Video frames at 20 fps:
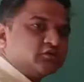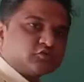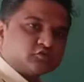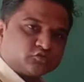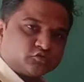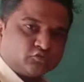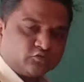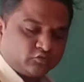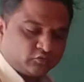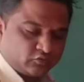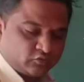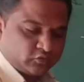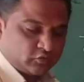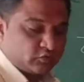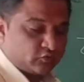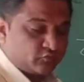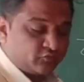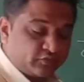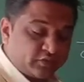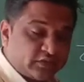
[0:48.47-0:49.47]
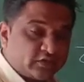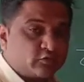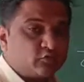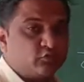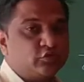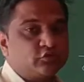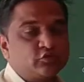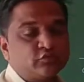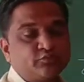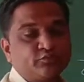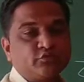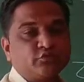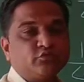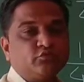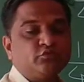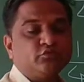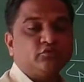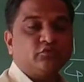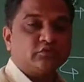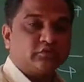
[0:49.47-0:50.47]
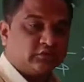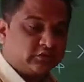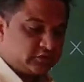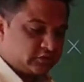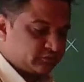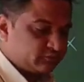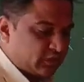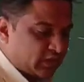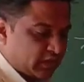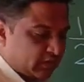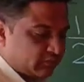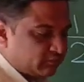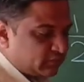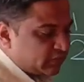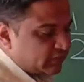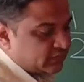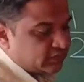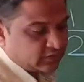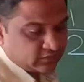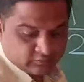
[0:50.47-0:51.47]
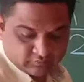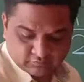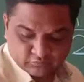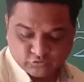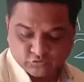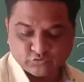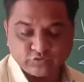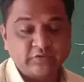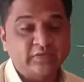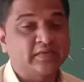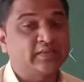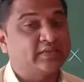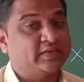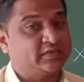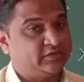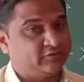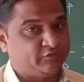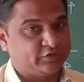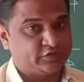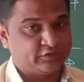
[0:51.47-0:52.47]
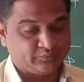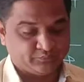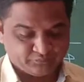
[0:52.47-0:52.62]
So we are going to prove this by doing an activity.